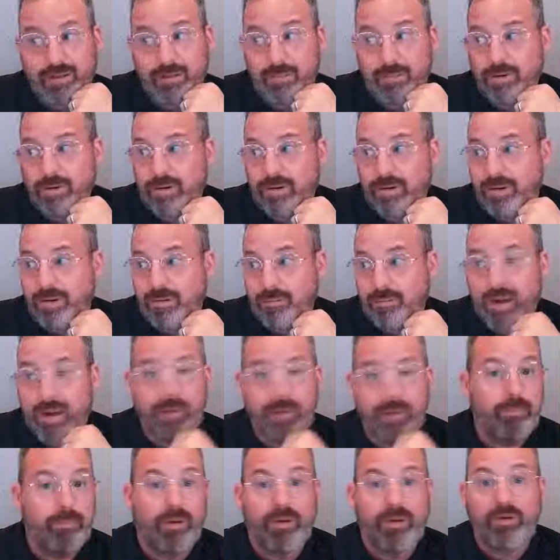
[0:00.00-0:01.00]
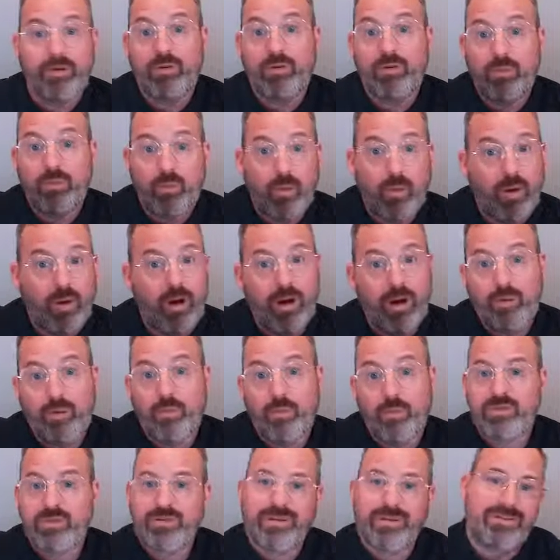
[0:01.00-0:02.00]
put in my bundle 1,
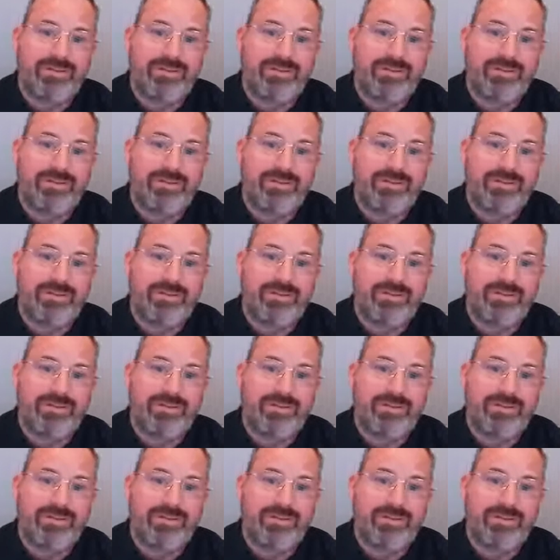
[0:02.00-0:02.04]
which let's